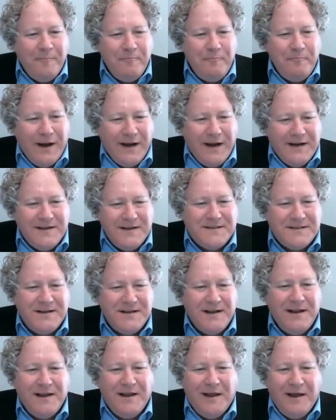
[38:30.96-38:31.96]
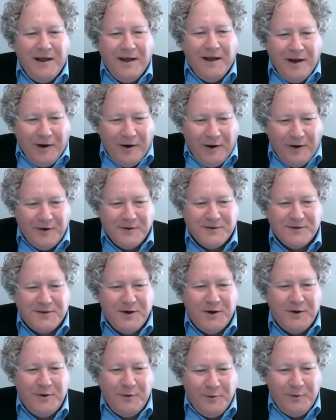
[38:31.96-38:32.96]
but it's
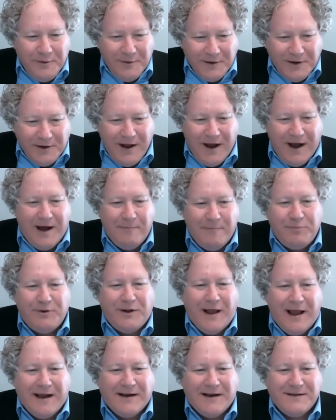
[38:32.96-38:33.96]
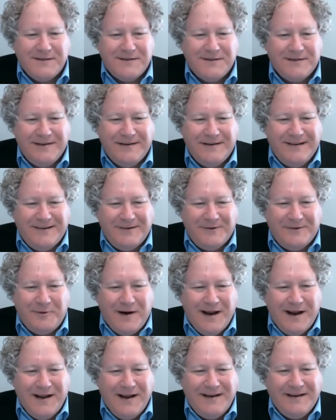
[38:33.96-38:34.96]
also complex,
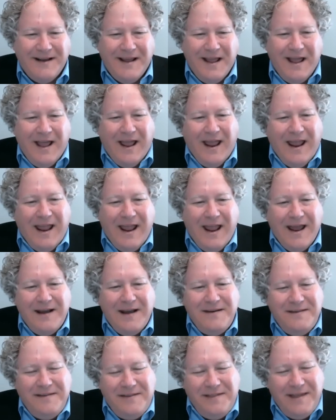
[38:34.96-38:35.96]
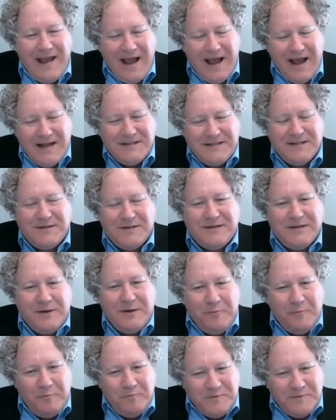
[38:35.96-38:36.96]
right? And that's
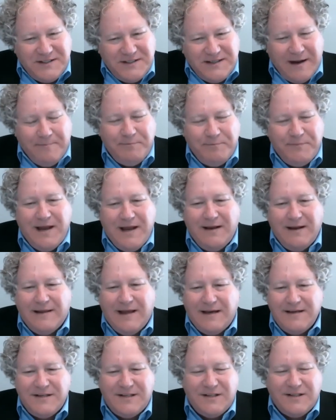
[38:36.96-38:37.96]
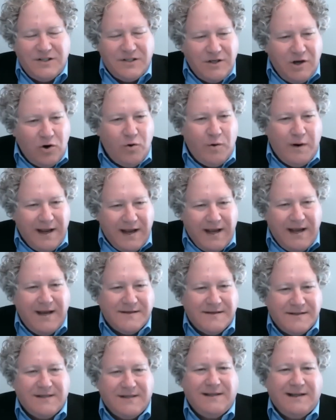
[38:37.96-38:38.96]
something that is so
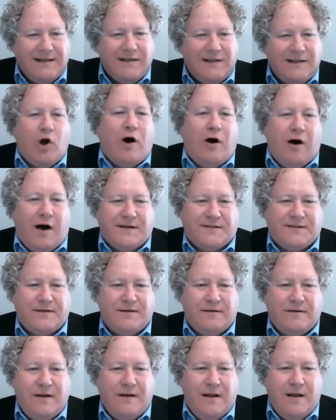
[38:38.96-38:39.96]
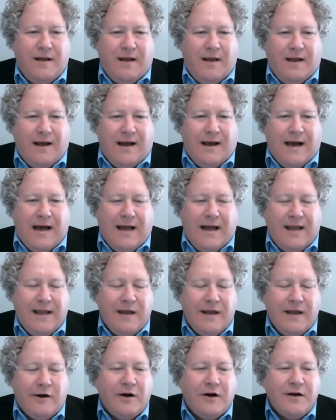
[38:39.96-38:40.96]
easily lost. Uh,
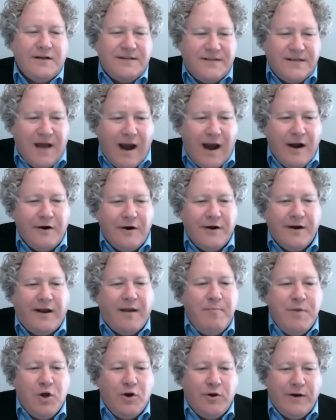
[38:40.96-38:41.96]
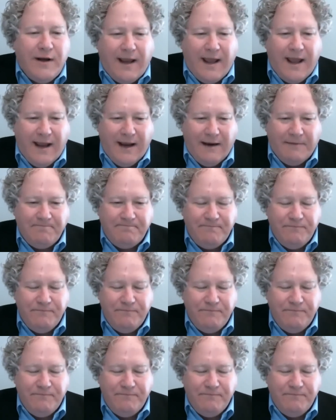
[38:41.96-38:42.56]
in our desire to communicate,